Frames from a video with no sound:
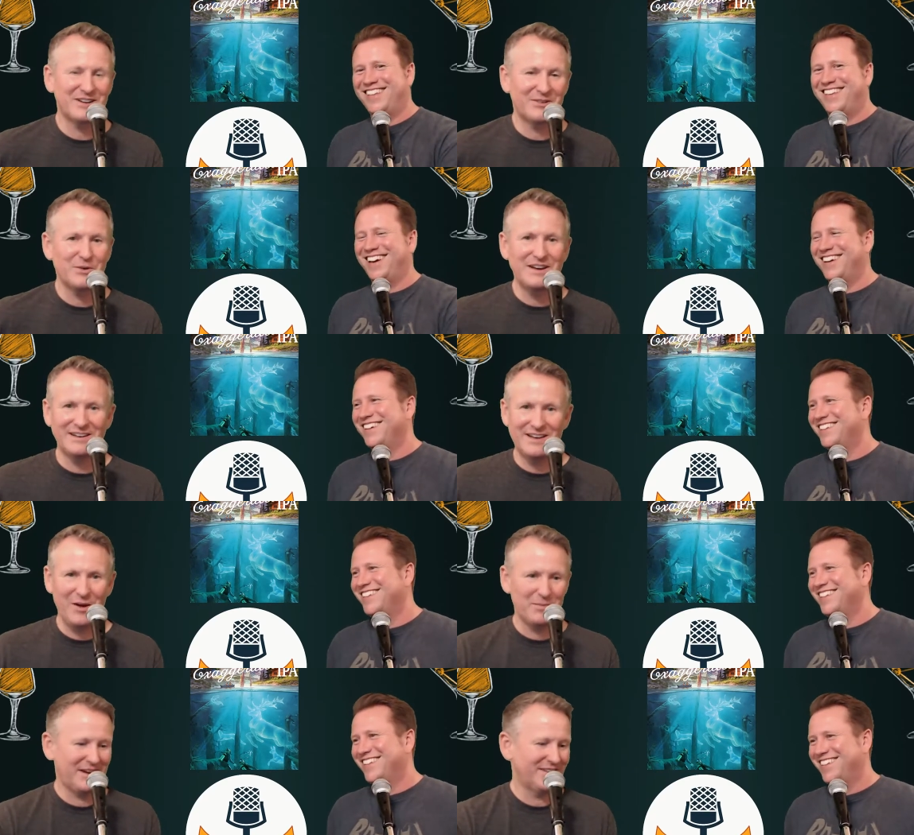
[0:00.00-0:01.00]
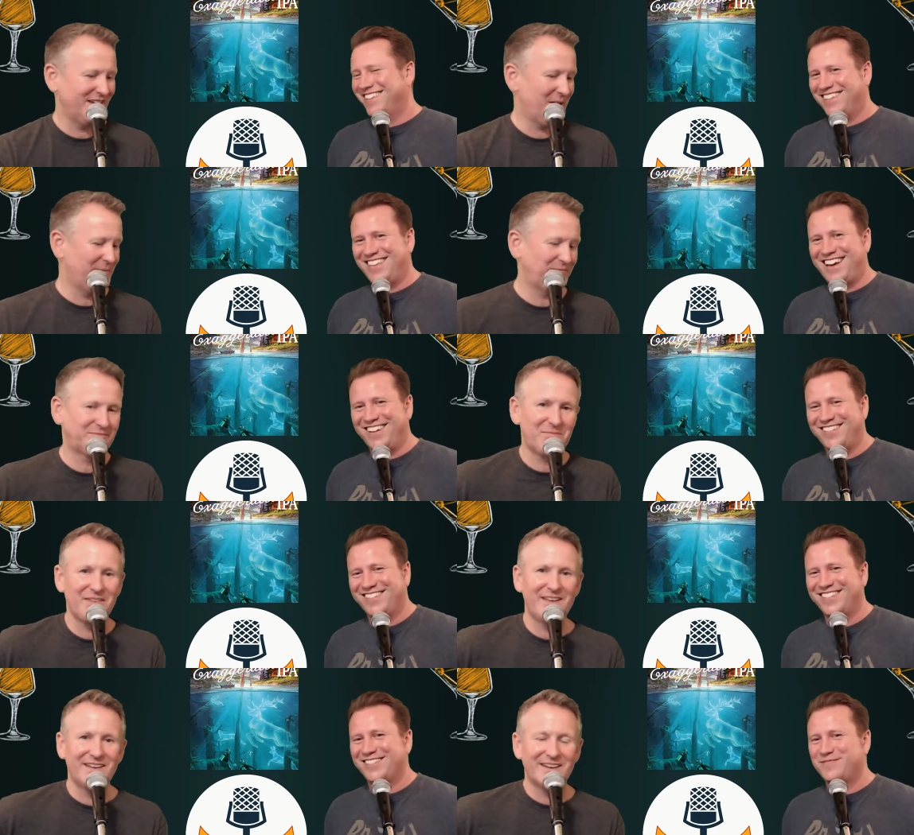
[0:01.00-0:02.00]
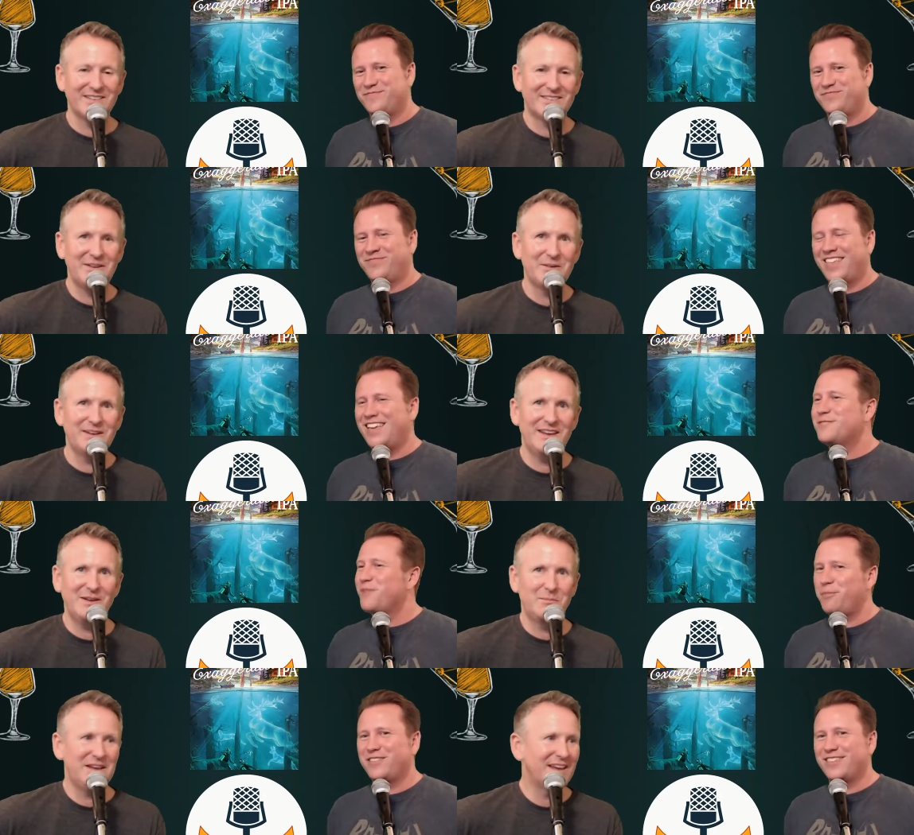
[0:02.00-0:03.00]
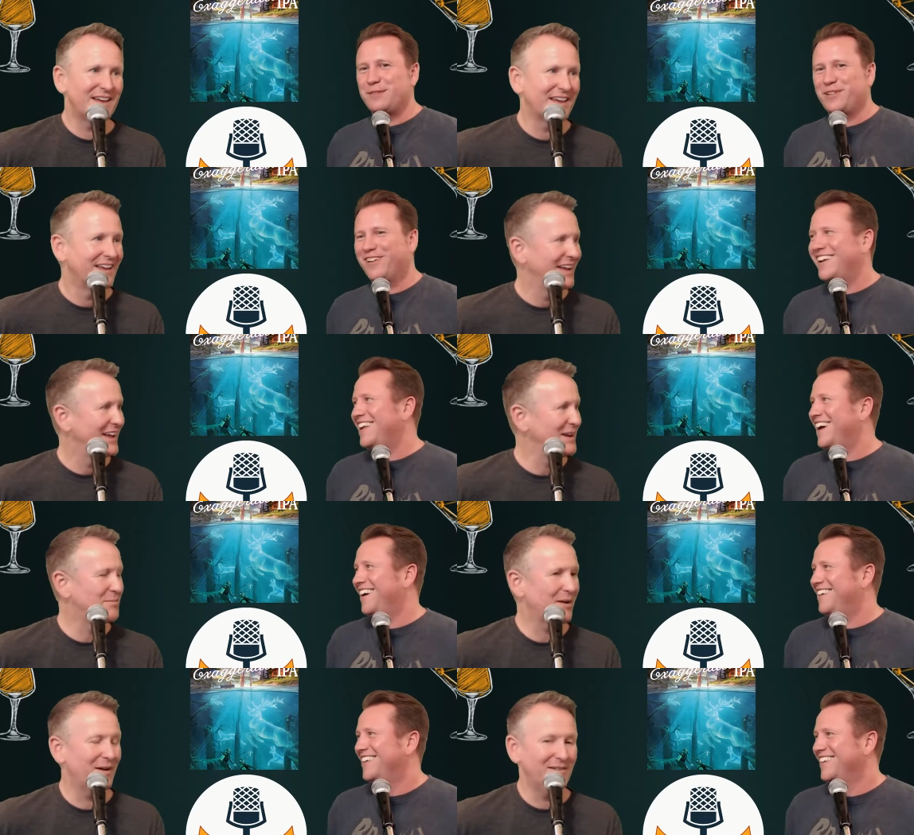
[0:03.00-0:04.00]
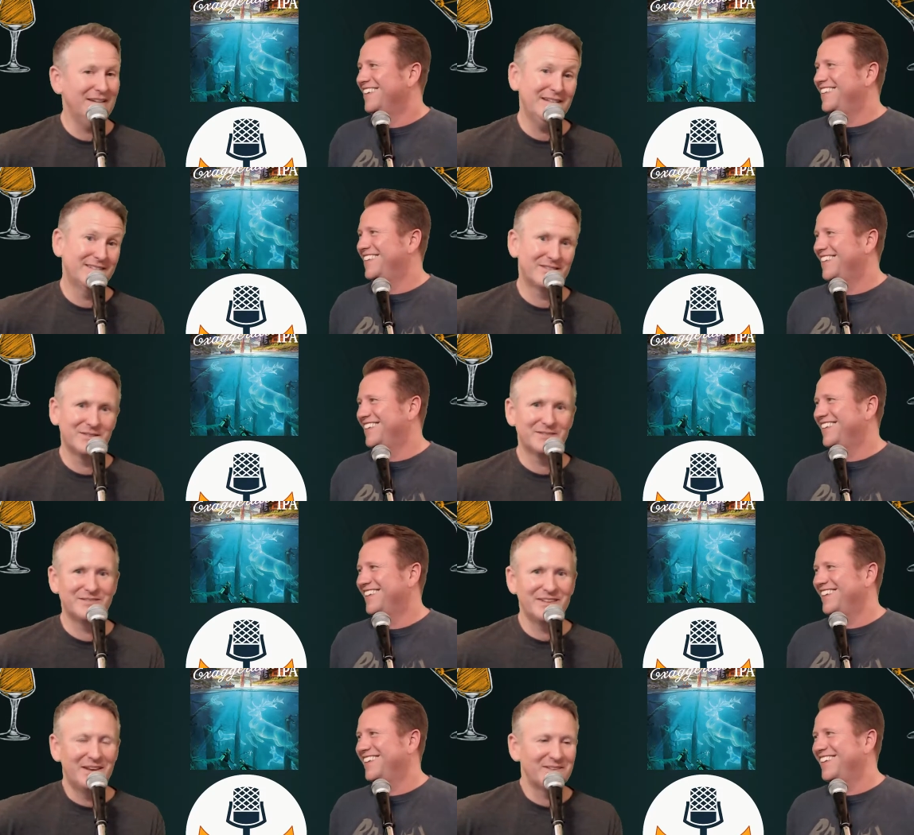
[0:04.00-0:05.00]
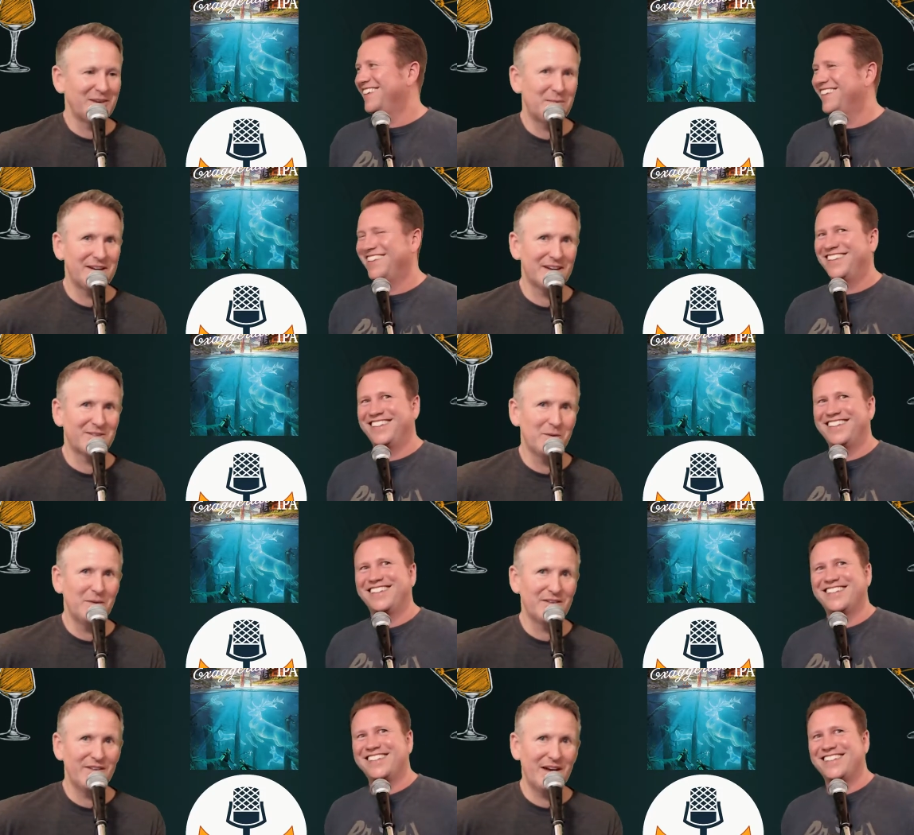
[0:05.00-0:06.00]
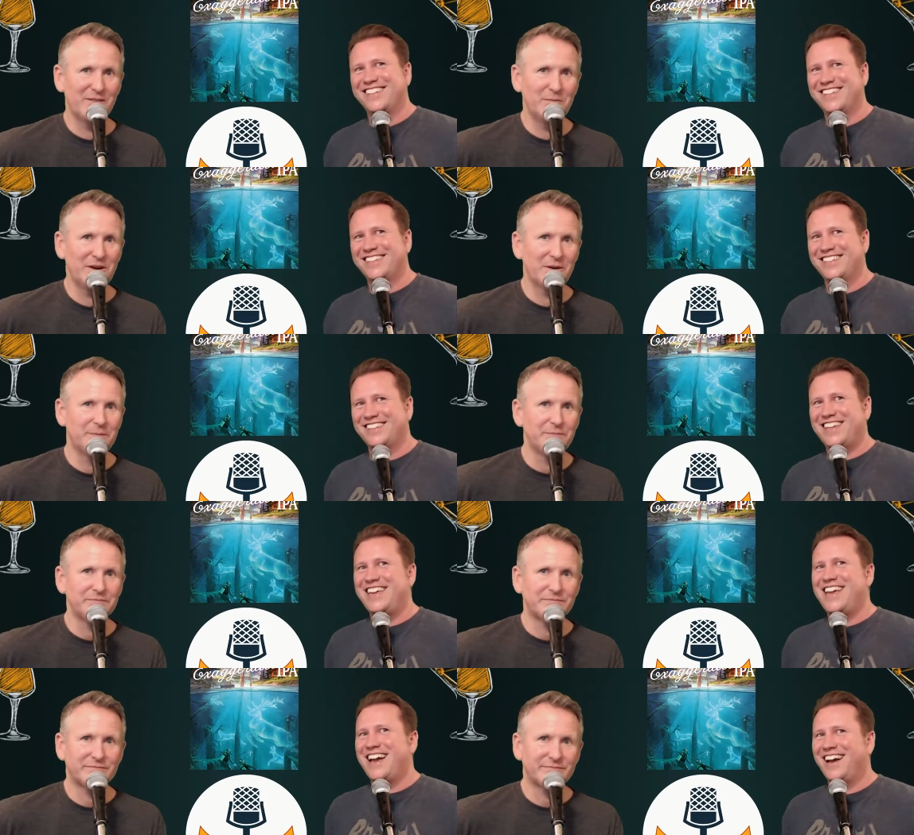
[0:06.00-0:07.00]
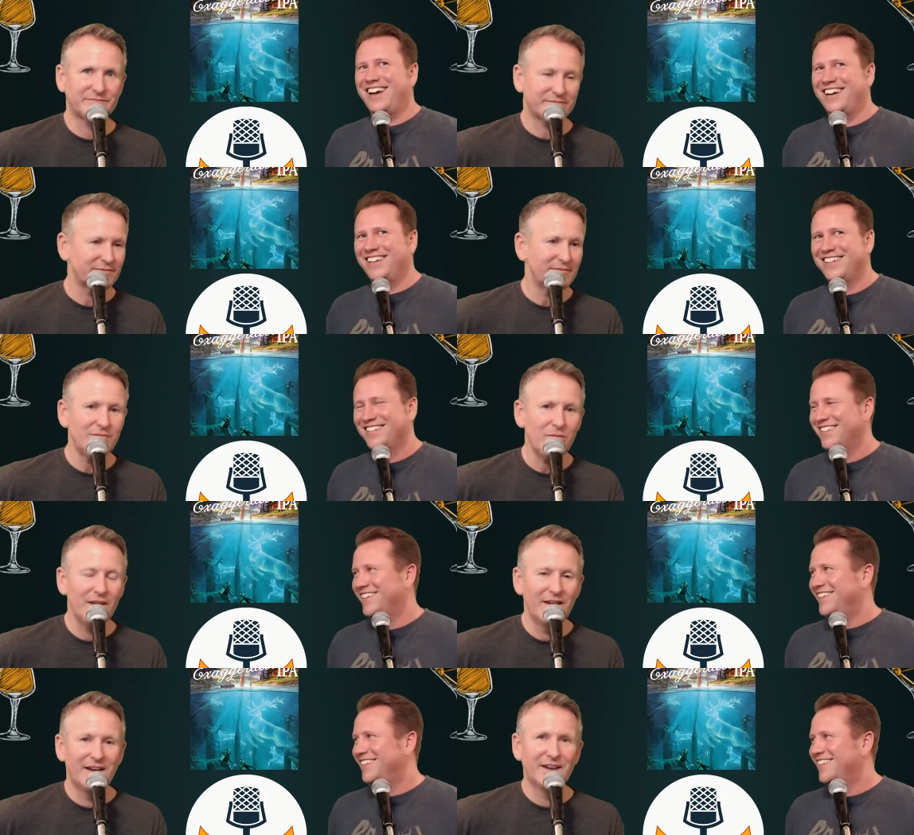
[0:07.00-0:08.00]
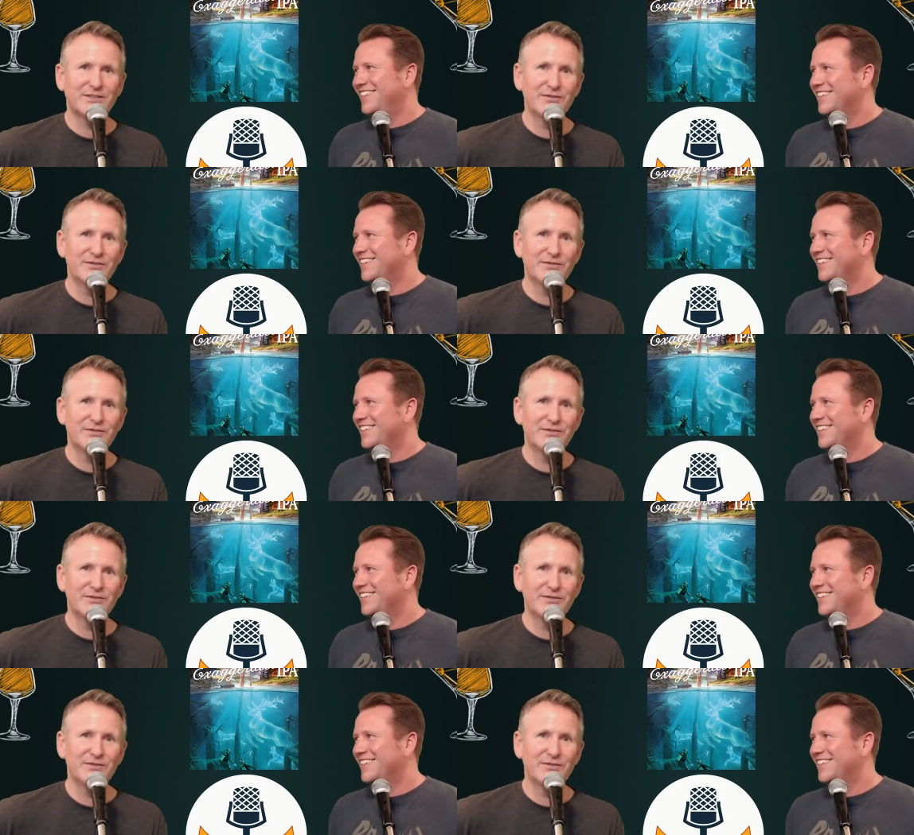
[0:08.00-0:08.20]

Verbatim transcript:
Speaker 1: Green helping us out. Yeah, because he's probably sleeping right now, sleeping next to a big vat of beer. Yeah, it's